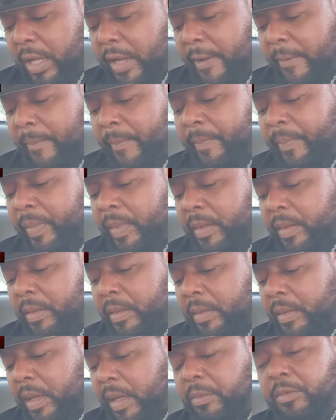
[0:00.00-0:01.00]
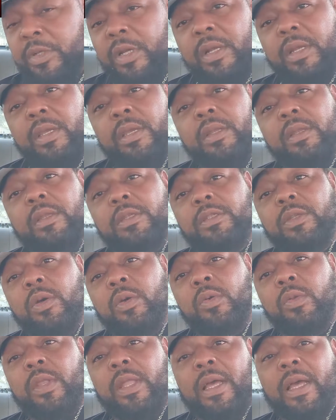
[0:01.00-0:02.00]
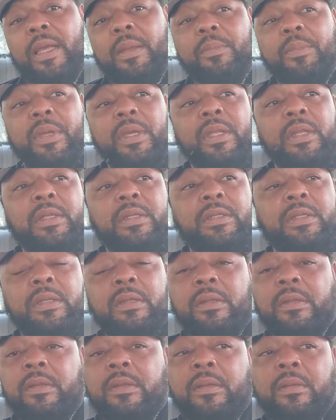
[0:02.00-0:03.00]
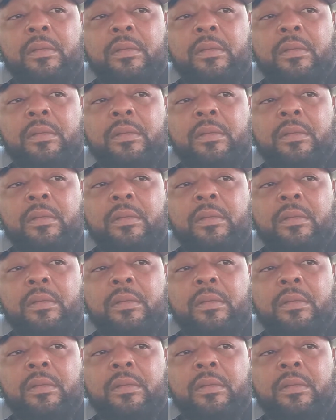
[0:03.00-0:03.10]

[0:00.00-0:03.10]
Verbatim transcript: Like I'm trying to get in this online business and